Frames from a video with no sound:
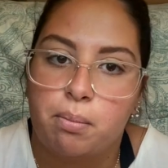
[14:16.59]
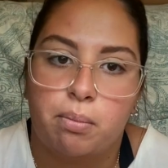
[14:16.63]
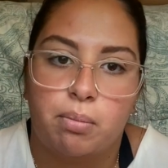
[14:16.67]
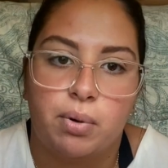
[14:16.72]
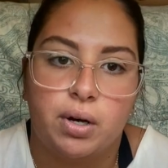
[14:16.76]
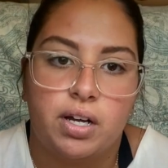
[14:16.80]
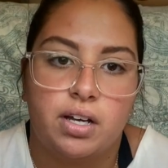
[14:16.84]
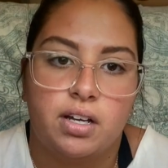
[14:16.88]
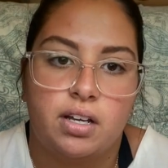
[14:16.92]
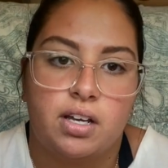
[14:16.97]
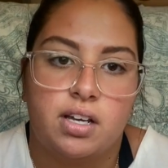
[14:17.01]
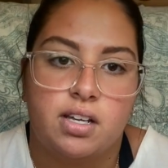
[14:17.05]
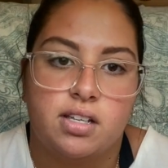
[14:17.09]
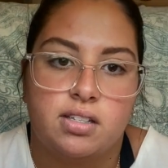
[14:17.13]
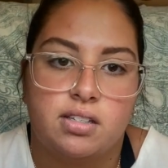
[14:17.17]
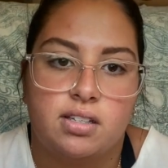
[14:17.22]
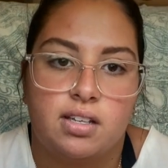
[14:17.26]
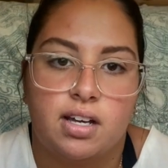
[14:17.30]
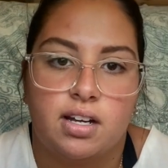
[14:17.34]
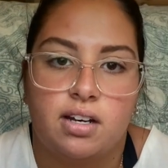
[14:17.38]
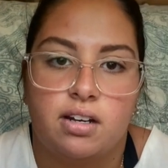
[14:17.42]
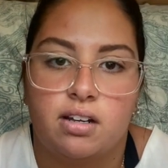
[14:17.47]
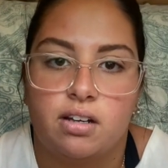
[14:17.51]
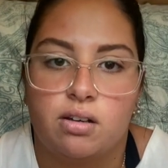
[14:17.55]
but he
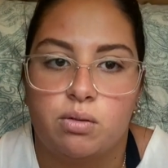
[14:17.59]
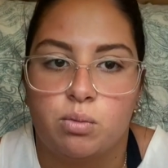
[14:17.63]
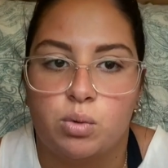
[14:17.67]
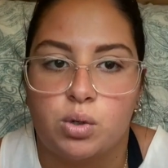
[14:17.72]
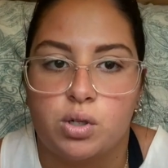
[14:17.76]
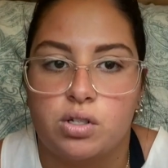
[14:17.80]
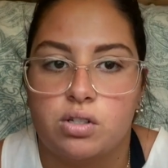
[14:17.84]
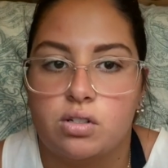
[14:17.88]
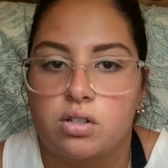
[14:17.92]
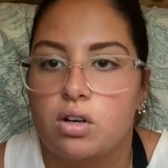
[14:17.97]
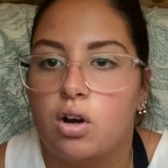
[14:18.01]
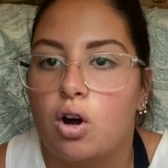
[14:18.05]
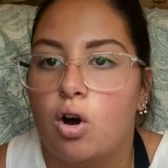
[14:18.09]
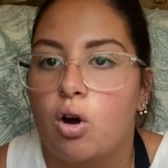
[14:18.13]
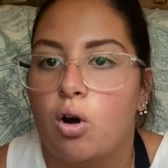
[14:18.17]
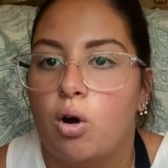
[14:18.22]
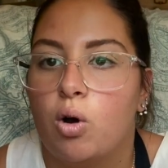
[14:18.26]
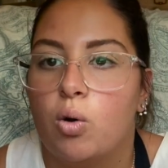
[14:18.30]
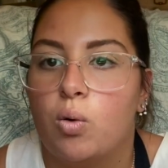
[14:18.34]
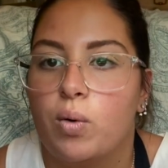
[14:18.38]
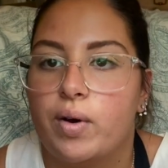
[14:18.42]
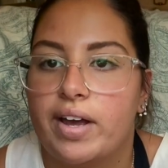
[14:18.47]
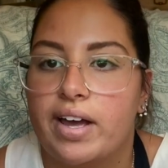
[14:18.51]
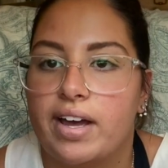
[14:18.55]
said it was
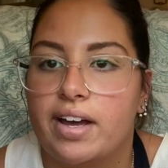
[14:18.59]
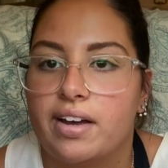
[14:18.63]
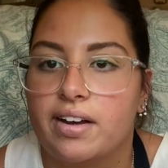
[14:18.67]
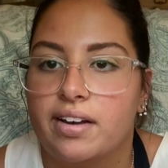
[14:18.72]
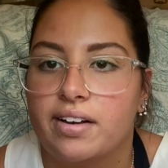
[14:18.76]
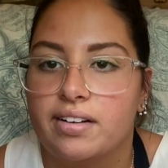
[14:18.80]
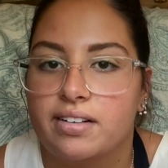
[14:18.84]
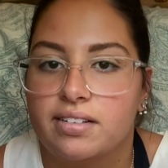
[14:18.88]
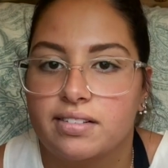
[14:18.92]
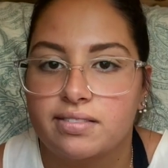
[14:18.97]
okay.